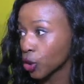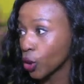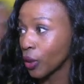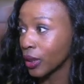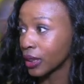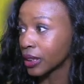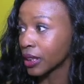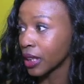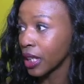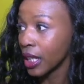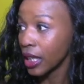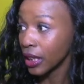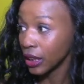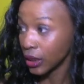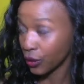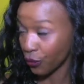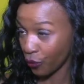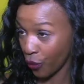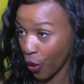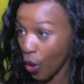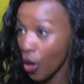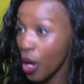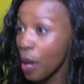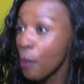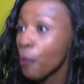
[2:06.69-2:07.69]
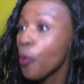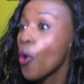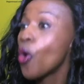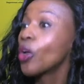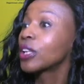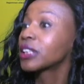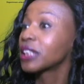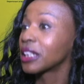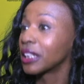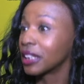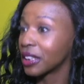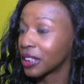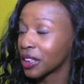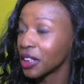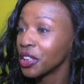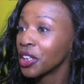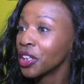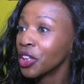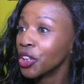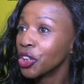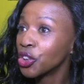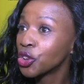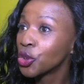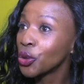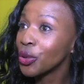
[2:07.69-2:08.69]
So it's very important
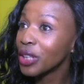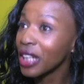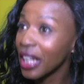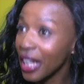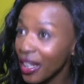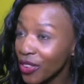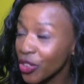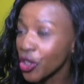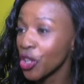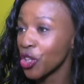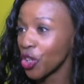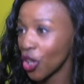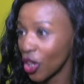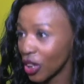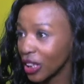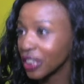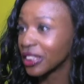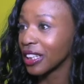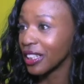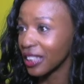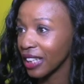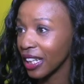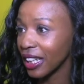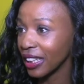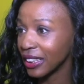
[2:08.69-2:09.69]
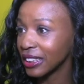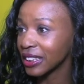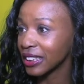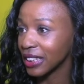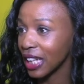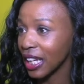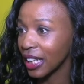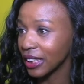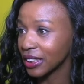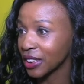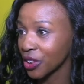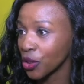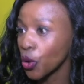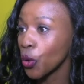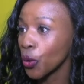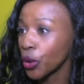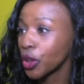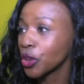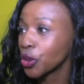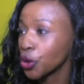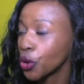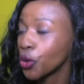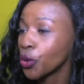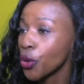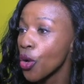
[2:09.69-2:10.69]
to get the knowledge and the insight in order
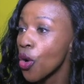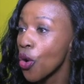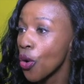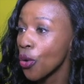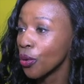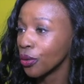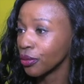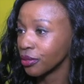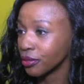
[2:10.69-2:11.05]
to grow.